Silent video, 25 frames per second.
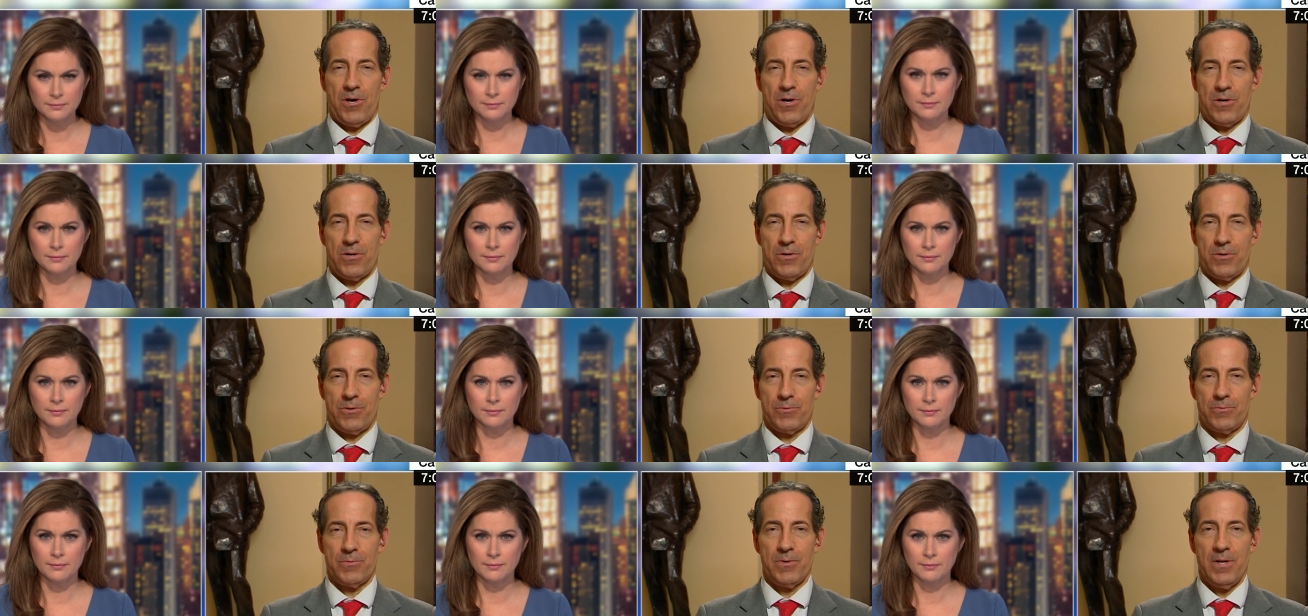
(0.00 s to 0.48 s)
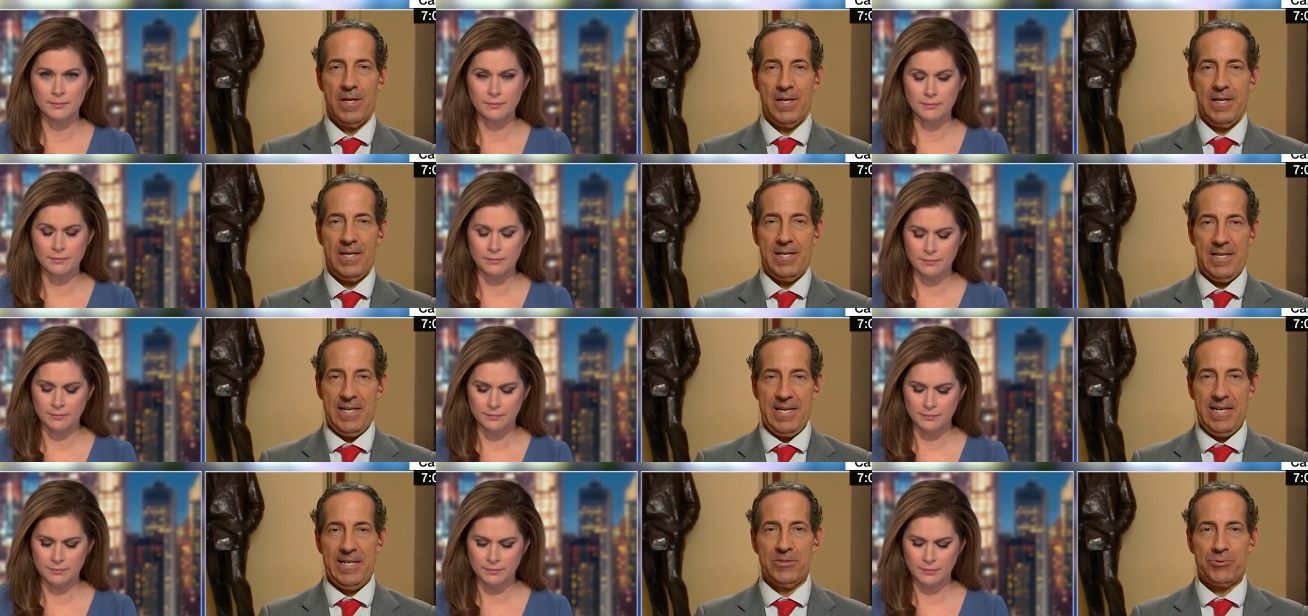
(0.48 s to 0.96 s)
Speaker 1: are
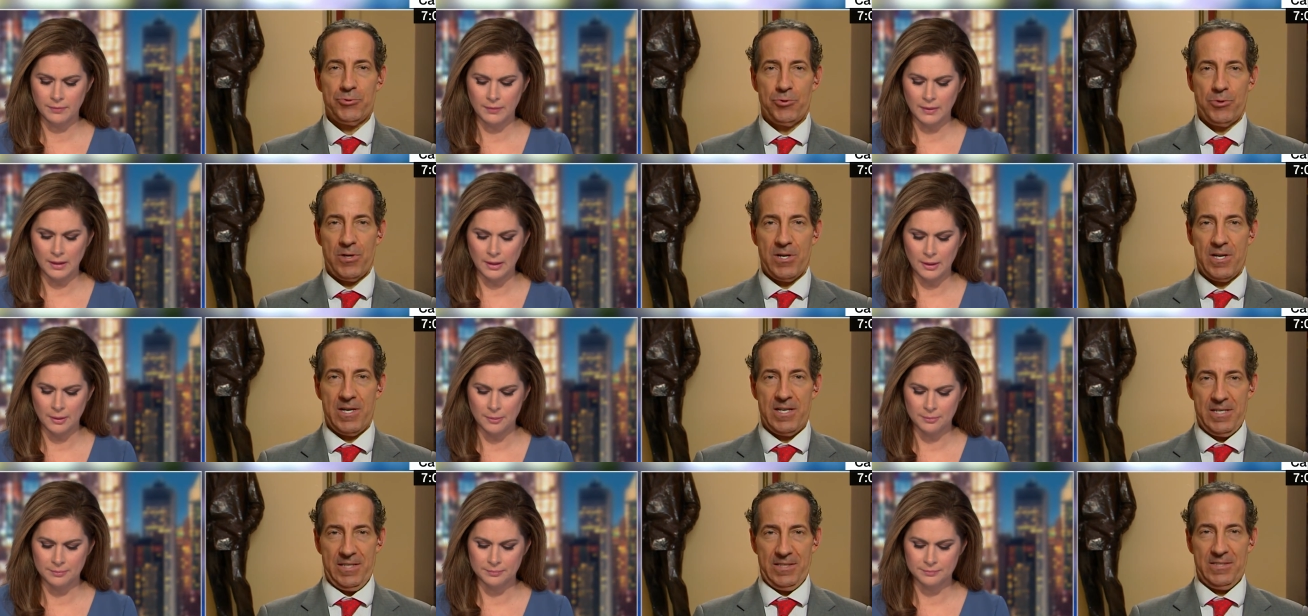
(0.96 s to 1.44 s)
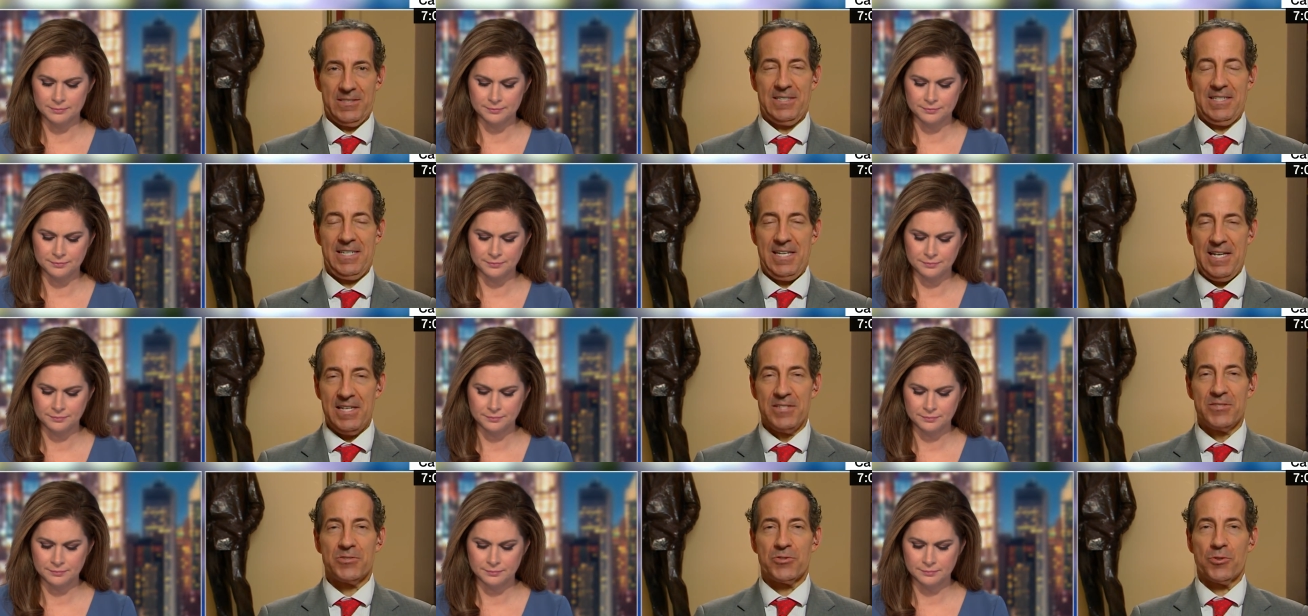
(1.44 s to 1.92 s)

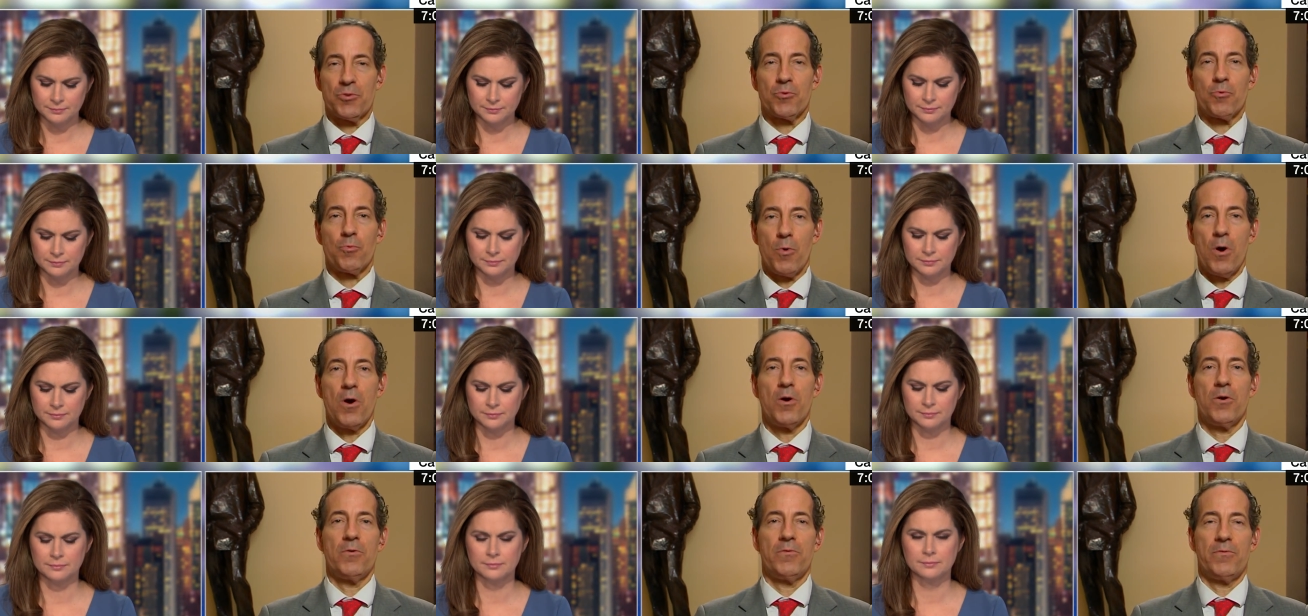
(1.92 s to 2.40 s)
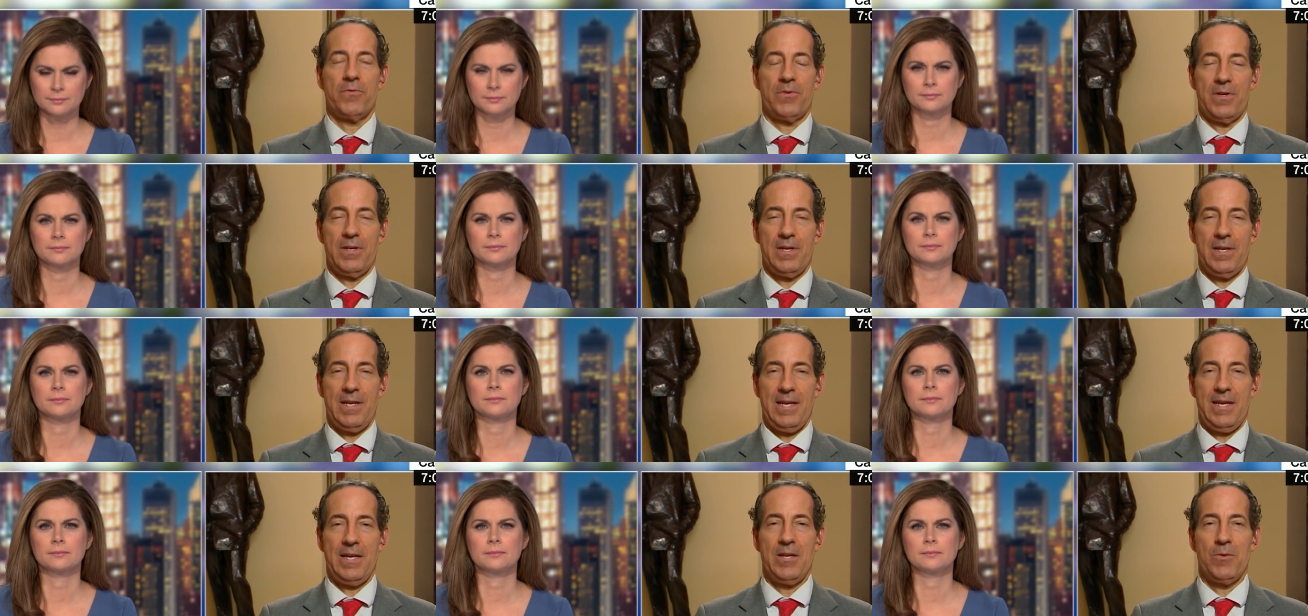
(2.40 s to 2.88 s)
intricately interwoven